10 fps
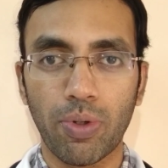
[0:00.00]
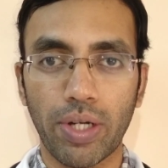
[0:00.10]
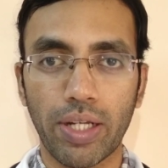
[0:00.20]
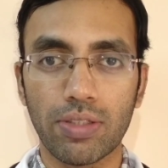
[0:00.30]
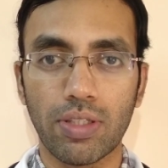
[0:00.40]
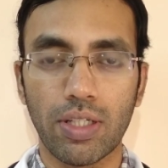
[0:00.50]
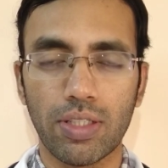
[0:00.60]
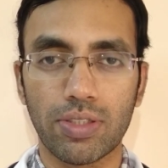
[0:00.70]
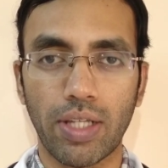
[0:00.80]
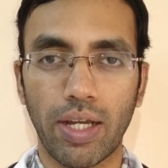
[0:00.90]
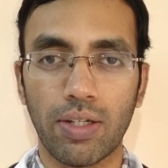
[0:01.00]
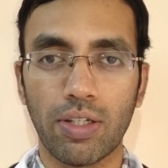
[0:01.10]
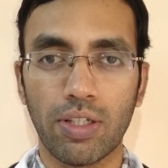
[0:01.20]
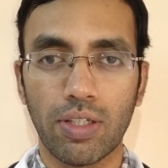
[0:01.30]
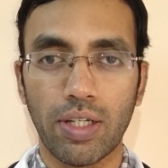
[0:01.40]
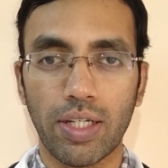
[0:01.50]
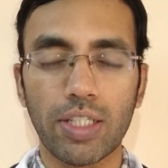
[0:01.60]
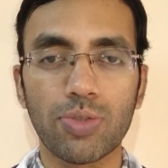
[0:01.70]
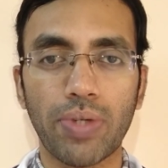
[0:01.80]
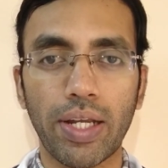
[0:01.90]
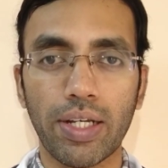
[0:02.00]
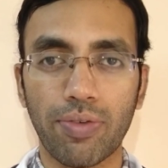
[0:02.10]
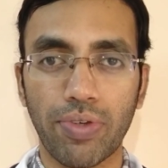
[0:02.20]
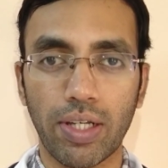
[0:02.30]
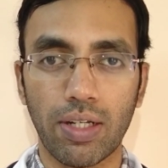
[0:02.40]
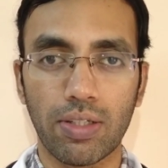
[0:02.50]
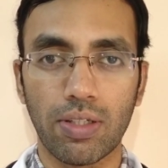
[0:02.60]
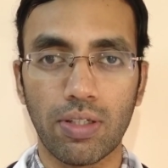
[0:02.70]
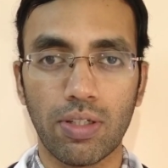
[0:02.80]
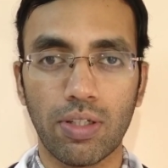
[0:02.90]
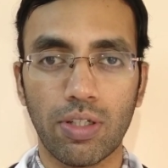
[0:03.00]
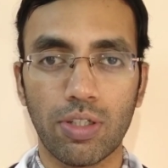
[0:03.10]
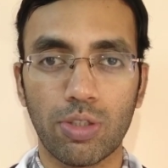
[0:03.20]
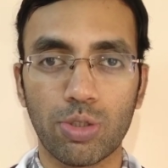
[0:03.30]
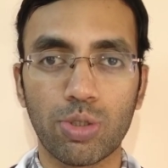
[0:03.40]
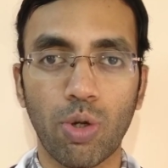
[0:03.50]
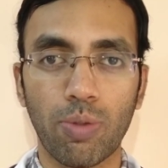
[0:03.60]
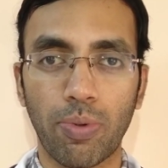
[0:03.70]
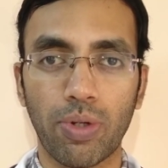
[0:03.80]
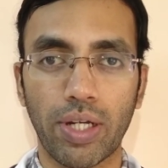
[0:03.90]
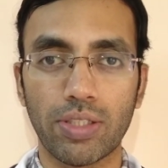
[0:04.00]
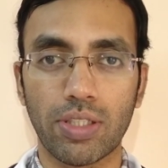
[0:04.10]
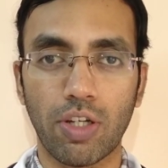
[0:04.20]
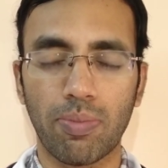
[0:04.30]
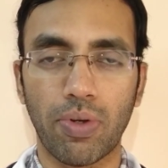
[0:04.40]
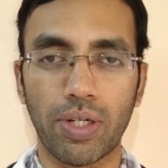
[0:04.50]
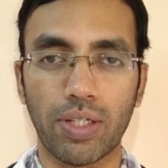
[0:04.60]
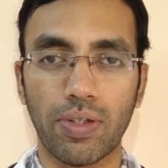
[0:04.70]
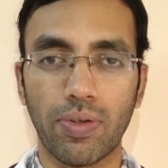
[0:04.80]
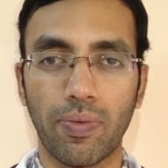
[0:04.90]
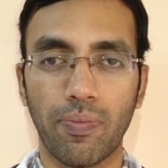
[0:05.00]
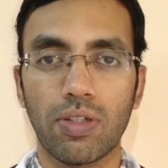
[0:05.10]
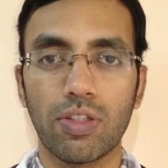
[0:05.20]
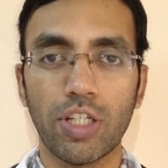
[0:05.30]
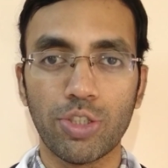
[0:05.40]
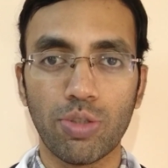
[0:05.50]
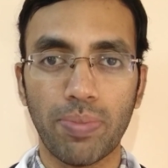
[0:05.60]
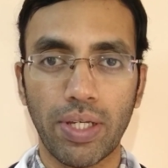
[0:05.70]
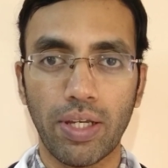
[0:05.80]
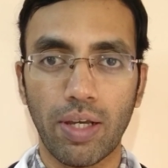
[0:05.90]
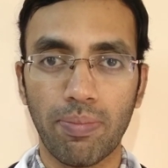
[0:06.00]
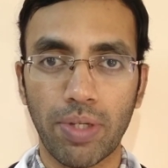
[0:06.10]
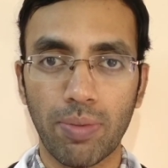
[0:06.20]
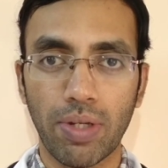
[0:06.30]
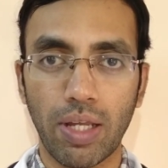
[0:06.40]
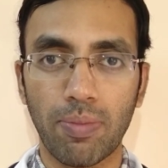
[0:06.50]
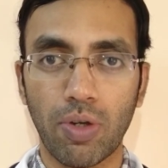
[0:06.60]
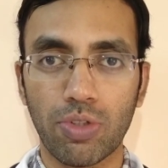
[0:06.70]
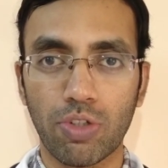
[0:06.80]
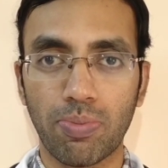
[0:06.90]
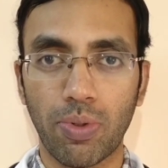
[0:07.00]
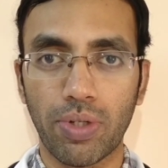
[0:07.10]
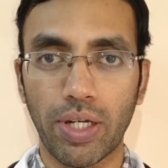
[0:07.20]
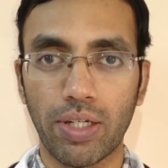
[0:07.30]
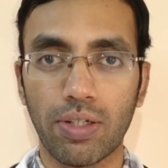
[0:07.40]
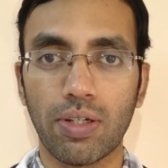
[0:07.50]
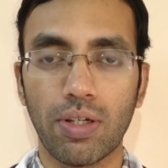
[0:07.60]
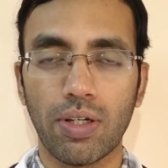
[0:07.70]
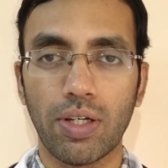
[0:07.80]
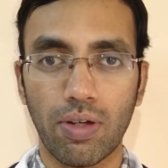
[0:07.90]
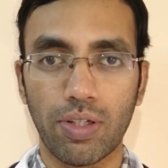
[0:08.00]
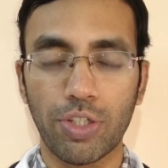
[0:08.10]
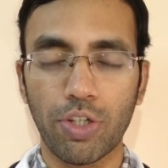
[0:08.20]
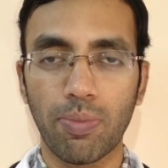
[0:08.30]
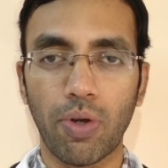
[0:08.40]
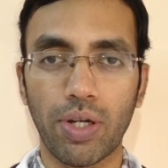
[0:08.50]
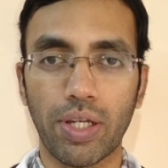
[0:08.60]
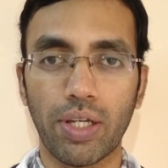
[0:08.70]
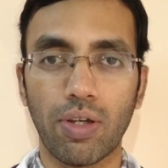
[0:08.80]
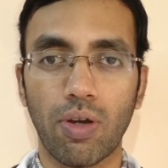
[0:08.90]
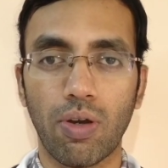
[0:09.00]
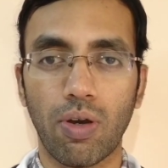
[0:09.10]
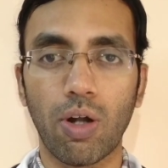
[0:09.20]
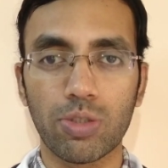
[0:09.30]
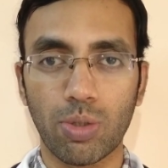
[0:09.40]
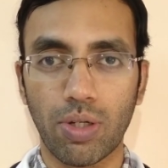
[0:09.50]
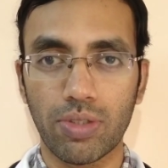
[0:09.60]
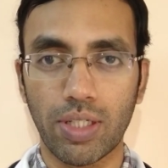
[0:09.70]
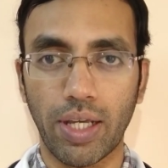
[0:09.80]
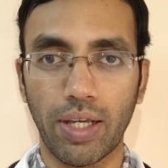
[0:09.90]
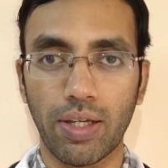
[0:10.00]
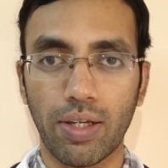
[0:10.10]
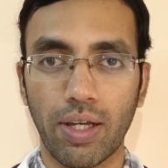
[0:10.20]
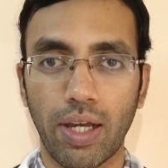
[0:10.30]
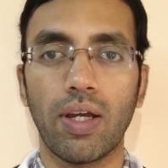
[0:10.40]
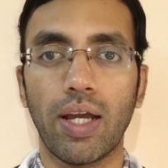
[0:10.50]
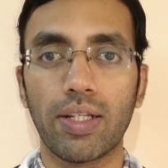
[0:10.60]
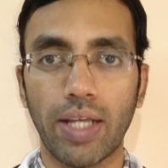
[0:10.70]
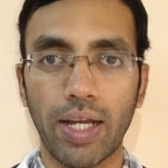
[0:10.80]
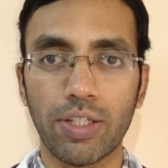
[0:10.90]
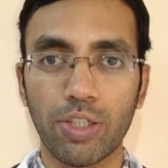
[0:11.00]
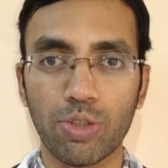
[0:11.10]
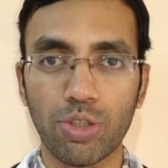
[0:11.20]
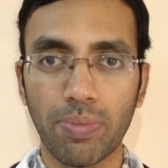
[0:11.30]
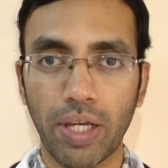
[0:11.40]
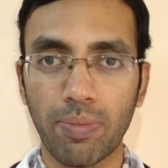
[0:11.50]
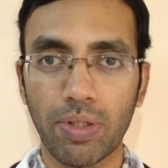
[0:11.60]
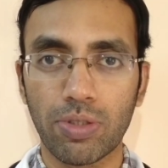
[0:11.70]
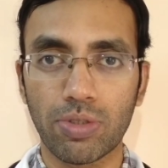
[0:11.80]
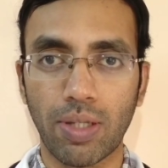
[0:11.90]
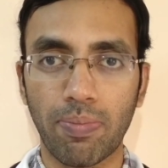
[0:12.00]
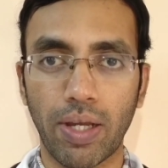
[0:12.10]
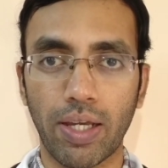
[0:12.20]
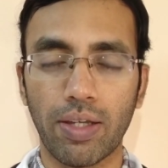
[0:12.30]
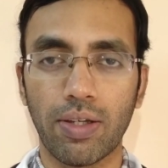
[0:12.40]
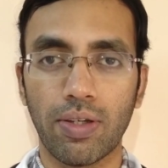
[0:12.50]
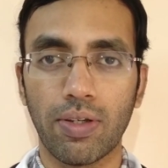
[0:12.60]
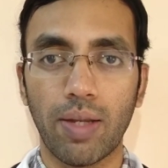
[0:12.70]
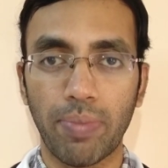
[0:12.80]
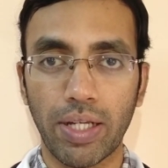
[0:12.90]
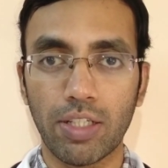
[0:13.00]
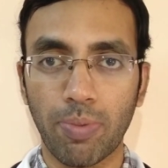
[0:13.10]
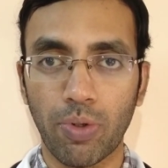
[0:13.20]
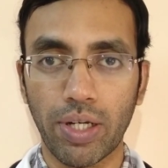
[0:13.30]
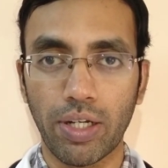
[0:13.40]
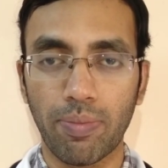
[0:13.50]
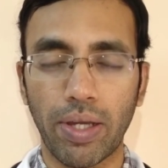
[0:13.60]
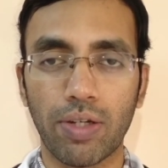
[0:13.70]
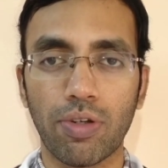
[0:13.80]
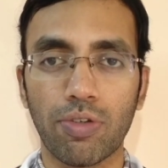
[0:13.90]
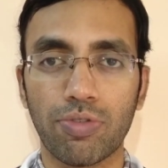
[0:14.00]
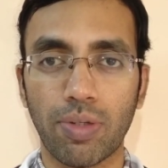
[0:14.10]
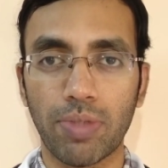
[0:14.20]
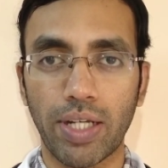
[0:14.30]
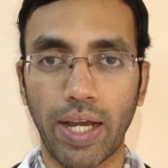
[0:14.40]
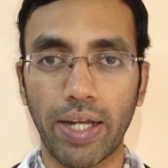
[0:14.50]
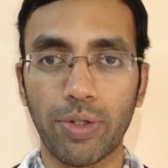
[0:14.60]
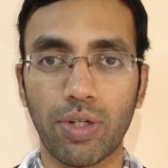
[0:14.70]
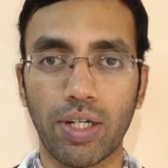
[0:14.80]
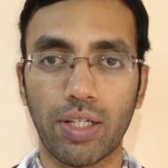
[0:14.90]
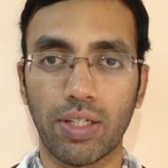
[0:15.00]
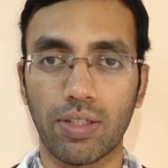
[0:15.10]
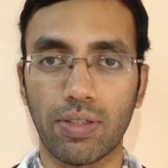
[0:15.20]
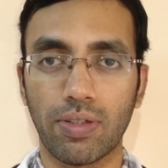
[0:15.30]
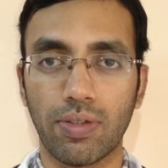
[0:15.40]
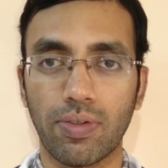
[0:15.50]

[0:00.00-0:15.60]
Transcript: protein is that it is very difficult to store proteins in our body. There should be a minimal amount of protein in your body all throughout the day and that you should be able to supply and meet the protein demand from the diet you are taking.